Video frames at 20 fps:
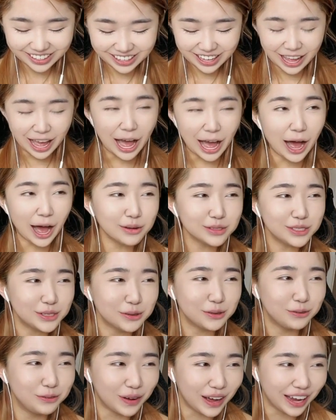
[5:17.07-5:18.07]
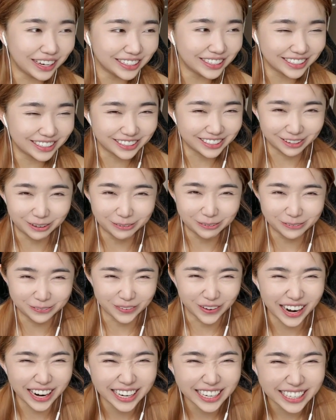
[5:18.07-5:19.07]
How to find a
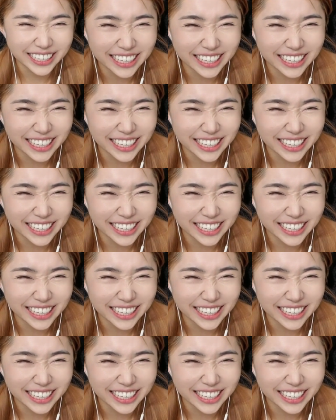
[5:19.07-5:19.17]
girlfriend.